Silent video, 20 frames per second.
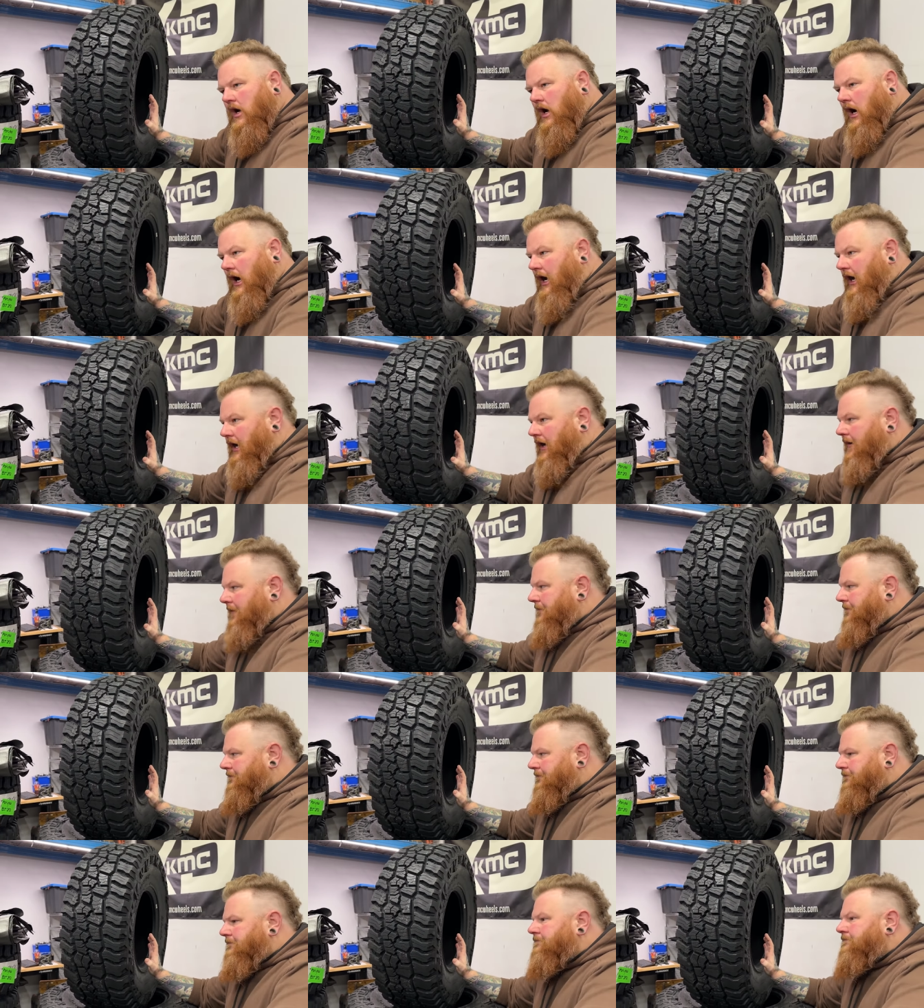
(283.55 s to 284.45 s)

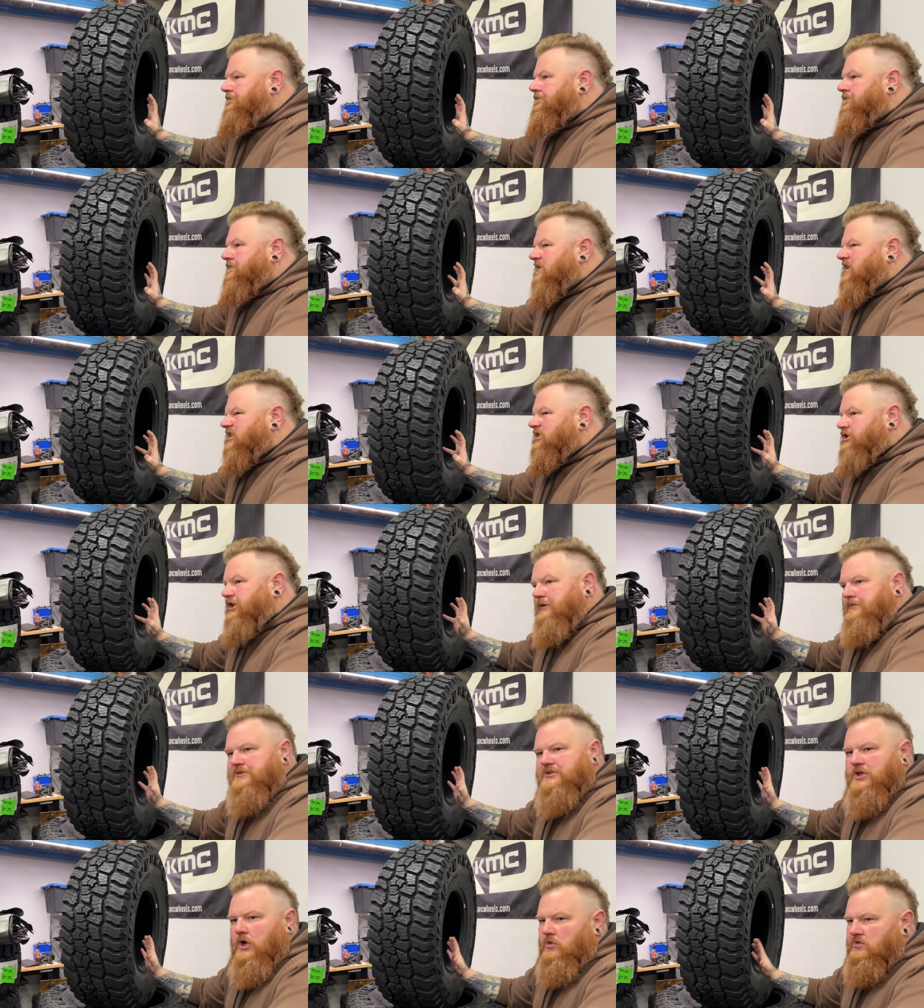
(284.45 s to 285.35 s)
Um,
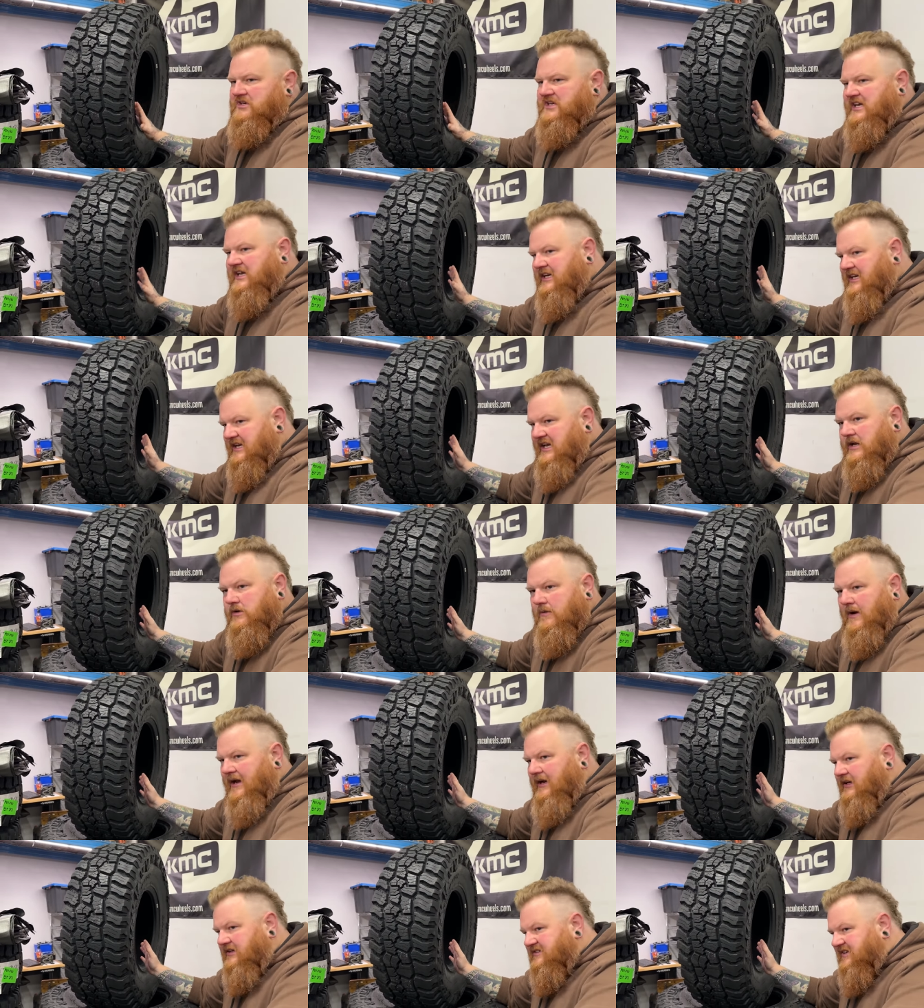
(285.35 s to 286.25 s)
Jeeps don't need an E
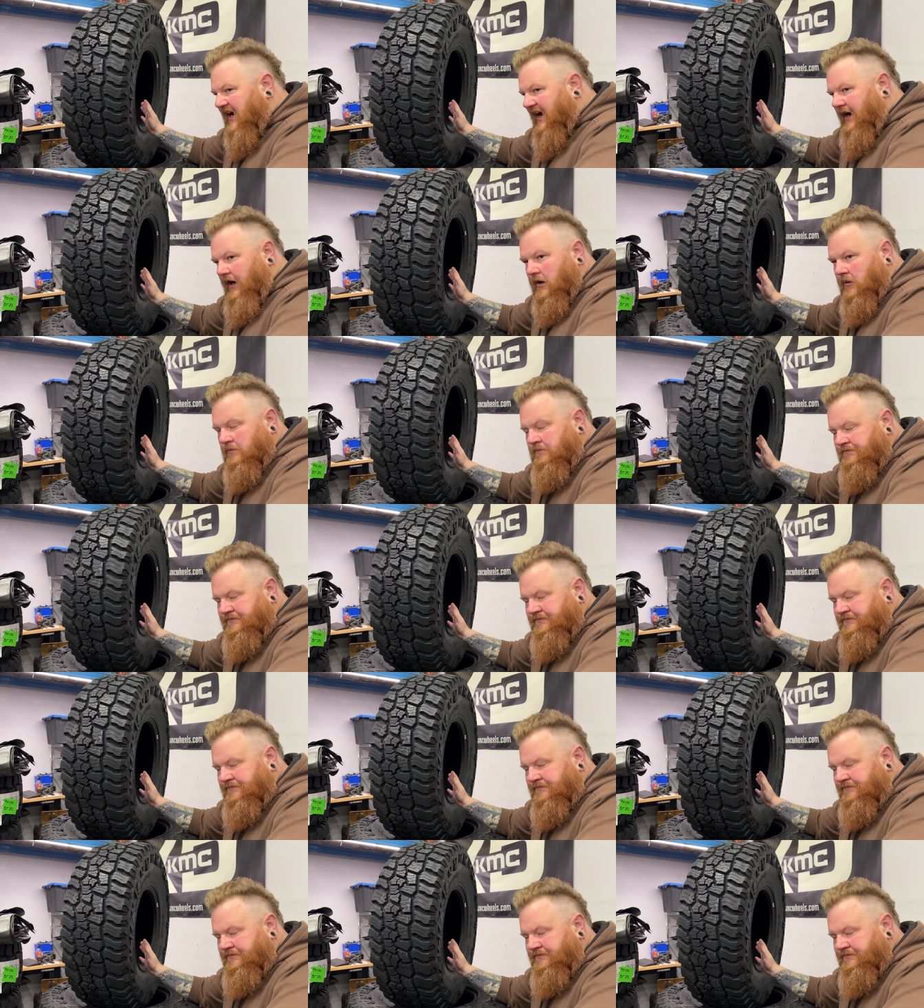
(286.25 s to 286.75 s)
rated tire.